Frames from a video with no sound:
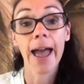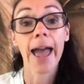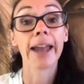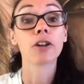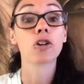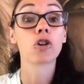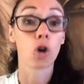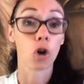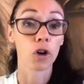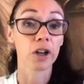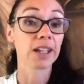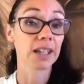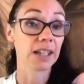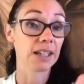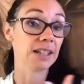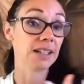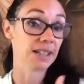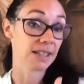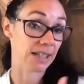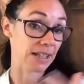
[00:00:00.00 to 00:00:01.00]
and chronic
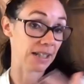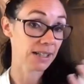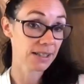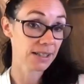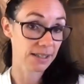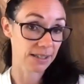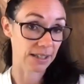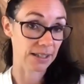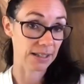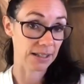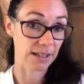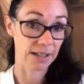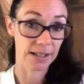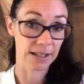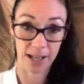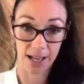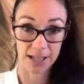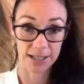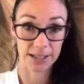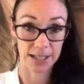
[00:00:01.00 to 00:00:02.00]
kidney disease
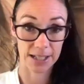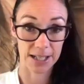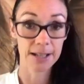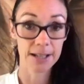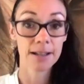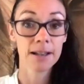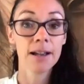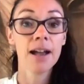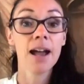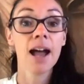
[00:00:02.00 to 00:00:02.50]
CKD